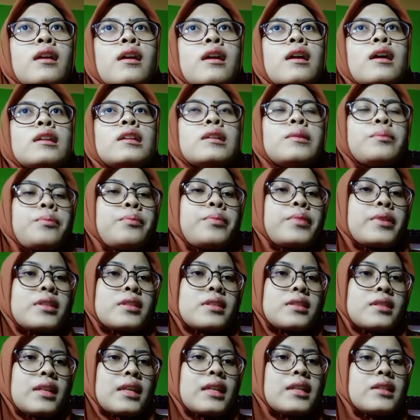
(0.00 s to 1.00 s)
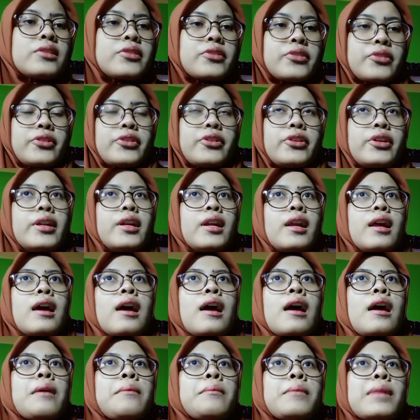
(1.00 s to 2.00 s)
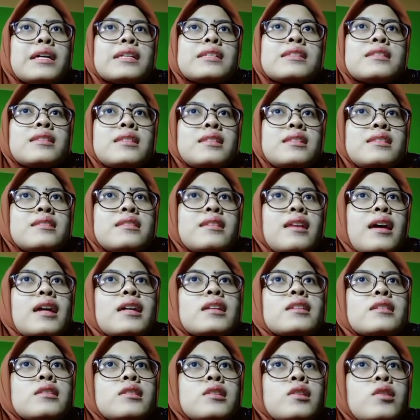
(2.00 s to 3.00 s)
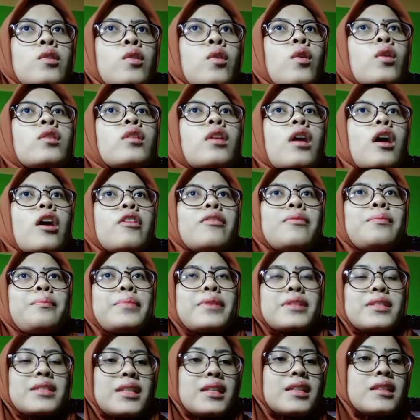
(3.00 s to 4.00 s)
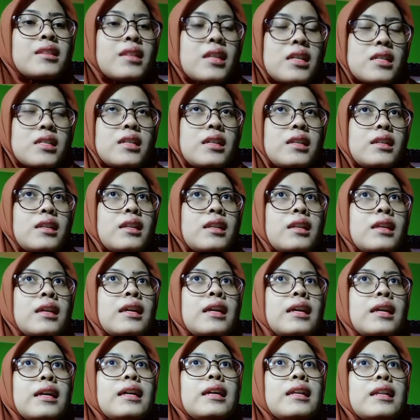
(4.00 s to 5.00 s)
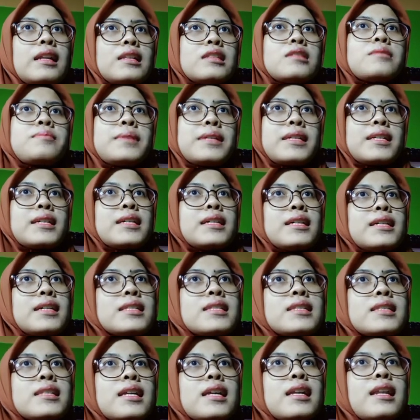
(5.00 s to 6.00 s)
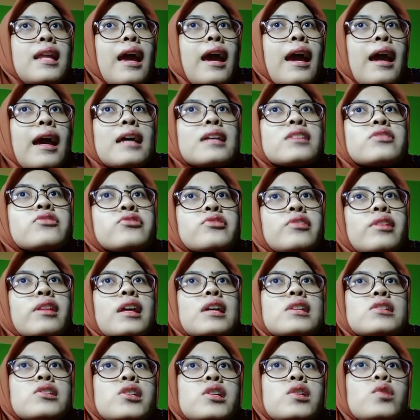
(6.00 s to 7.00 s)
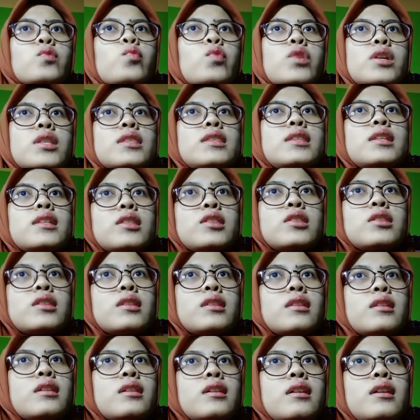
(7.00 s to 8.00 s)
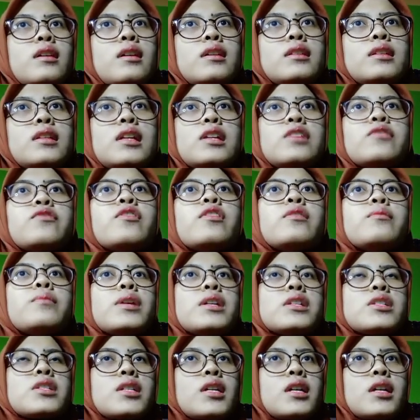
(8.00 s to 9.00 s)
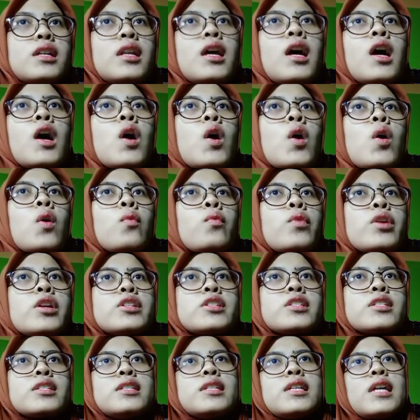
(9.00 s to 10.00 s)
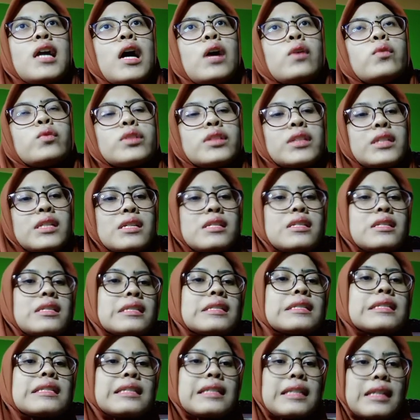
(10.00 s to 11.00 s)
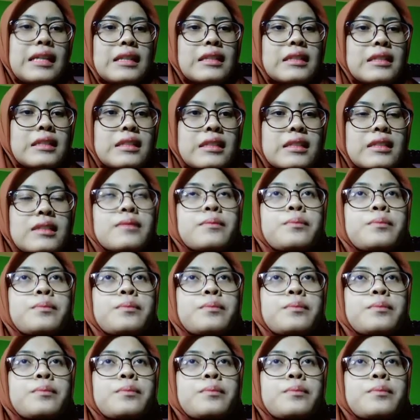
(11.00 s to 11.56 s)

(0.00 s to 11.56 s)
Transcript: The presenter must decide the goal of presentation. It is because it has relation with the information which the audience needs.